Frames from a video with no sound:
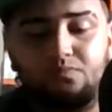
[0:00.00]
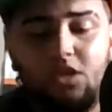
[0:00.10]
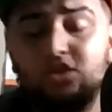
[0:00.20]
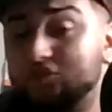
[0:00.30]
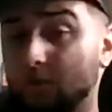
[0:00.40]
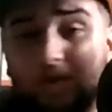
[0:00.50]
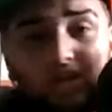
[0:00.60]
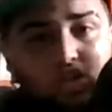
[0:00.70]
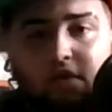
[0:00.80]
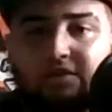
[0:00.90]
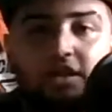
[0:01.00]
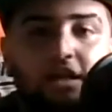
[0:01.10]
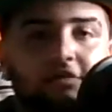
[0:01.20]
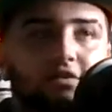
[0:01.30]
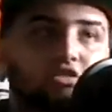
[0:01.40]
So we're going to start off with the
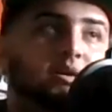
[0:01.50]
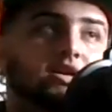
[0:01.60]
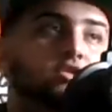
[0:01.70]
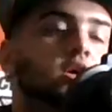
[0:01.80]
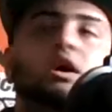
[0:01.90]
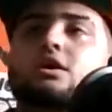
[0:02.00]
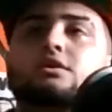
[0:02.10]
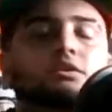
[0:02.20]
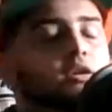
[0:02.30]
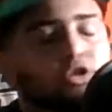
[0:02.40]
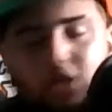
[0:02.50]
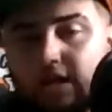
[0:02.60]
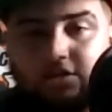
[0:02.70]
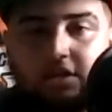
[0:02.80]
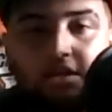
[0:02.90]
defense because shout
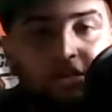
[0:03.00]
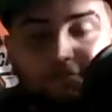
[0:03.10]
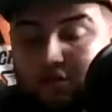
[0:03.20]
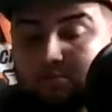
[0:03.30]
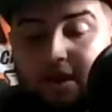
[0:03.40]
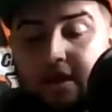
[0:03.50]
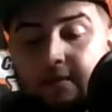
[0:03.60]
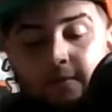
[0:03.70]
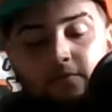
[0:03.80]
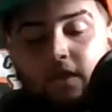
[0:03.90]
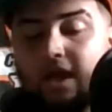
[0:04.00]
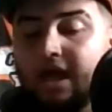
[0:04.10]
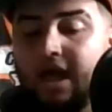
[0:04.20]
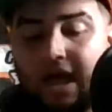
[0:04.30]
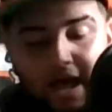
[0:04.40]
out to the defense, man.
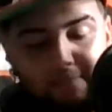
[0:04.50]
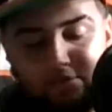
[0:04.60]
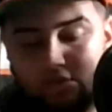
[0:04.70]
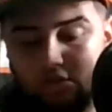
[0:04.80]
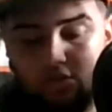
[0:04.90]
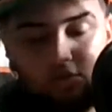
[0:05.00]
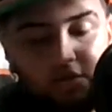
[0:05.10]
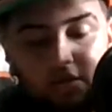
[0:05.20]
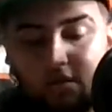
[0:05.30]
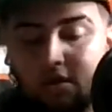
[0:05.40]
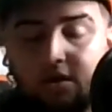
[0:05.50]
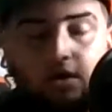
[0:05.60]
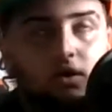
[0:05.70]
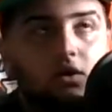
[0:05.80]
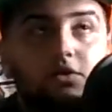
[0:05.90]
Absolutely.
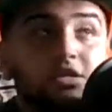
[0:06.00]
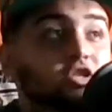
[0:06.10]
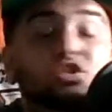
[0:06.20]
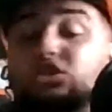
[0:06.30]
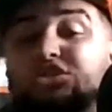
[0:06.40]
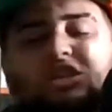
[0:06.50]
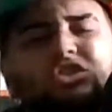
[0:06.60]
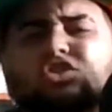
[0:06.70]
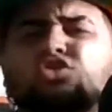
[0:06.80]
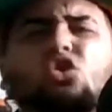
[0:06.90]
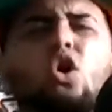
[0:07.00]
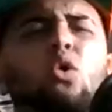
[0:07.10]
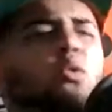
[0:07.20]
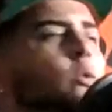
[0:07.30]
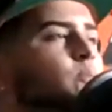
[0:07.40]
This is
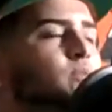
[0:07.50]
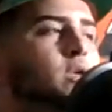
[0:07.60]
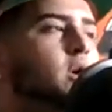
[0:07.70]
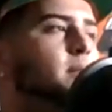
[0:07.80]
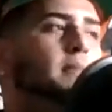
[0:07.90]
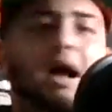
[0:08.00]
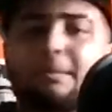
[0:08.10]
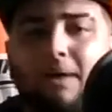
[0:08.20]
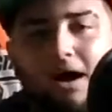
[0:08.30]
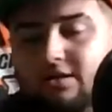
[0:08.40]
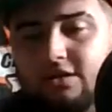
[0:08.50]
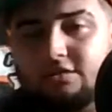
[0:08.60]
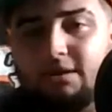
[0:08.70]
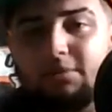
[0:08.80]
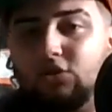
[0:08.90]
so mind-boggling to
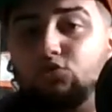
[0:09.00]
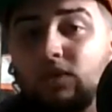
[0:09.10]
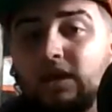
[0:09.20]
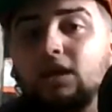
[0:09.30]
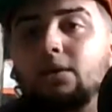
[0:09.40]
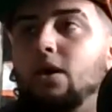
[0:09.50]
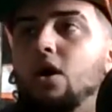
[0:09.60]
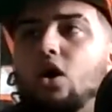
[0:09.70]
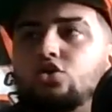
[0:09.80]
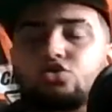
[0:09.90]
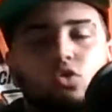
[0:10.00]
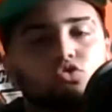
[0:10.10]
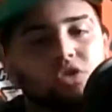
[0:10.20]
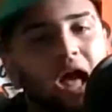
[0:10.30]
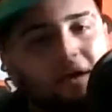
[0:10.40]
me because we are so
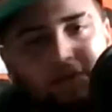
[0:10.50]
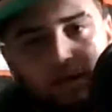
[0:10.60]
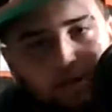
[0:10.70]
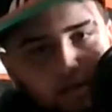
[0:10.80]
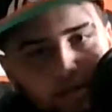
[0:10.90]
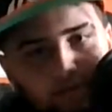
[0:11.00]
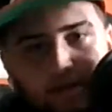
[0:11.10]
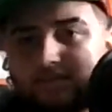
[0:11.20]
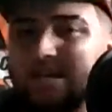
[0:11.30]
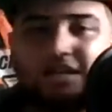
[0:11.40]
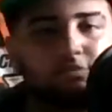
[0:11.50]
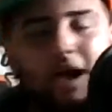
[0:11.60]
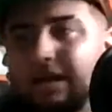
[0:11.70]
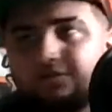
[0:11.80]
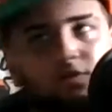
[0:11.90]
used to having a good defense, and these
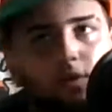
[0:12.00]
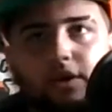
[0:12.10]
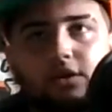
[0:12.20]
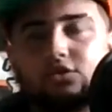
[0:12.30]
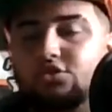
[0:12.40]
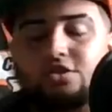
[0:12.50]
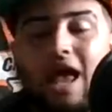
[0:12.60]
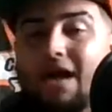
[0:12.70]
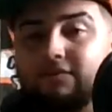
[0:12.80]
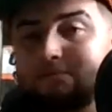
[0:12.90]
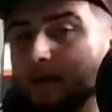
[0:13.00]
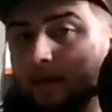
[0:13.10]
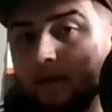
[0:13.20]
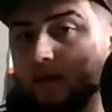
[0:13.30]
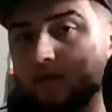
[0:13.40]
past 4 years just haven't been it.